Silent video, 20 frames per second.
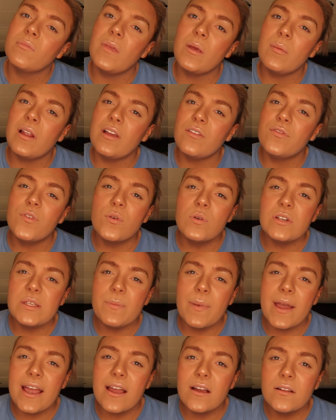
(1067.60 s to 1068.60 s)
maybe like
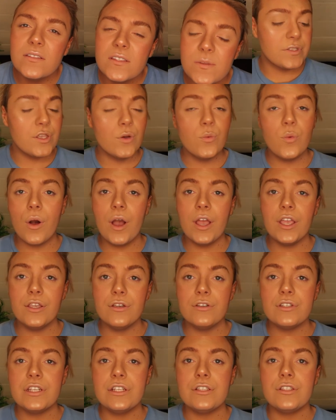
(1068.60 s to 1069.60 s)
£40. So what I
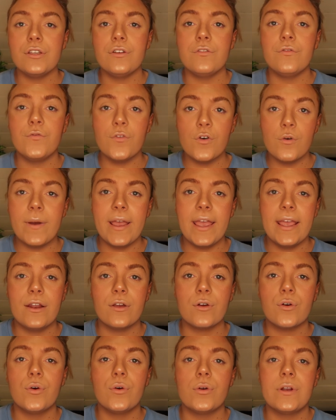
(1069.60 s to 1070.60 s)
usually do for my
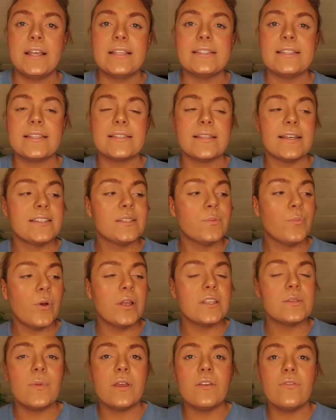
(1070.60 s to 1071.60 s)
inner corners is I
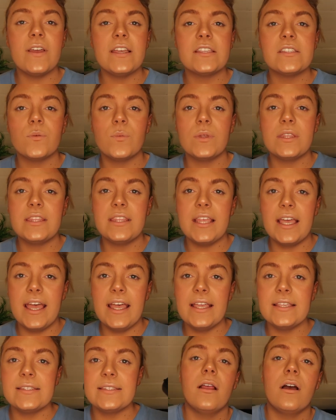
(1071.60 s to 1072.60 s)
spritz my face with
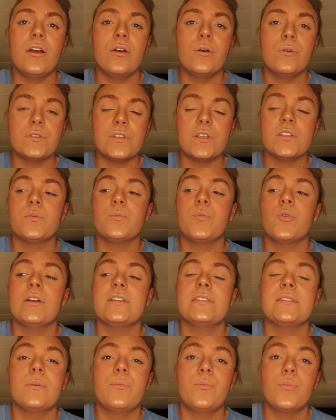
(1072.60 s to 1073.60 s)
this. I also
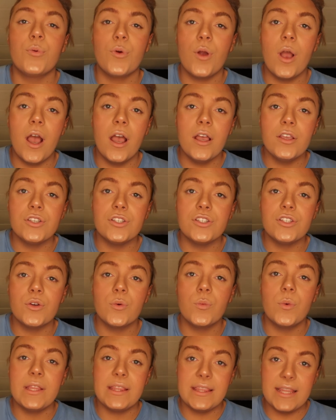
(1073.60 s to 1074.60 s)
spritz the brush
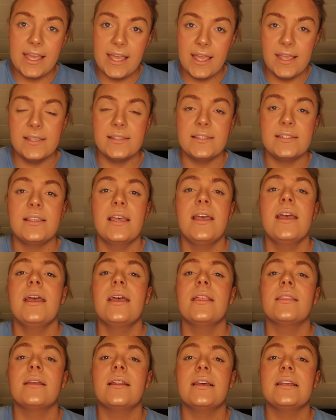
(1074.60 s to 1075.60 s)
with this.
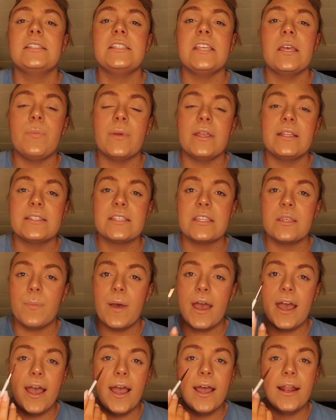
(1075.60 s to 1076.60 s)
Then I dip into the
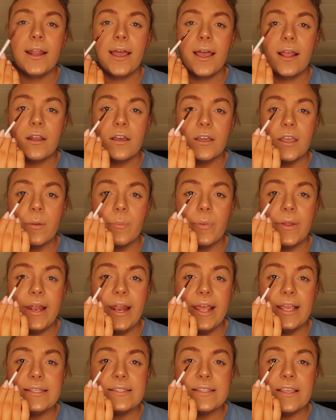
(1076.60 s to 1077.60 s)
pan and I
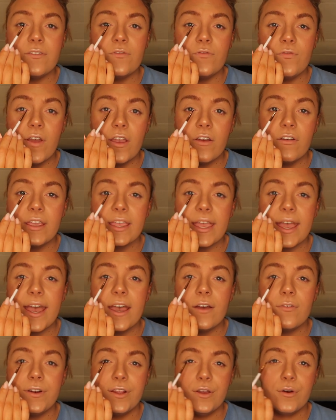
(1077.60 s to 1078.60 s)
place it very
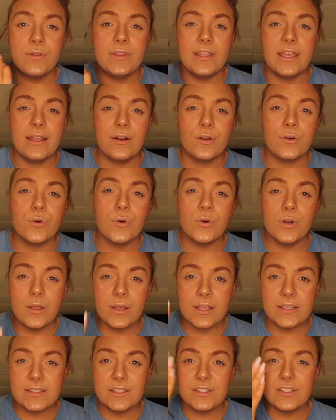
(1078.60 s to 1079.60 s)
carefully on the inner corner
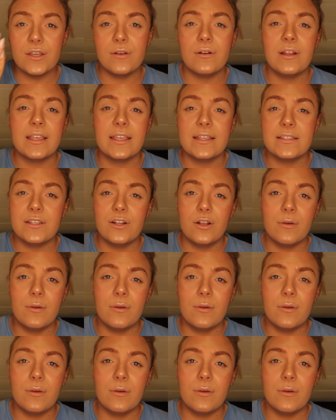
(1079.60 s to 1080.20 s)
because I don't like it to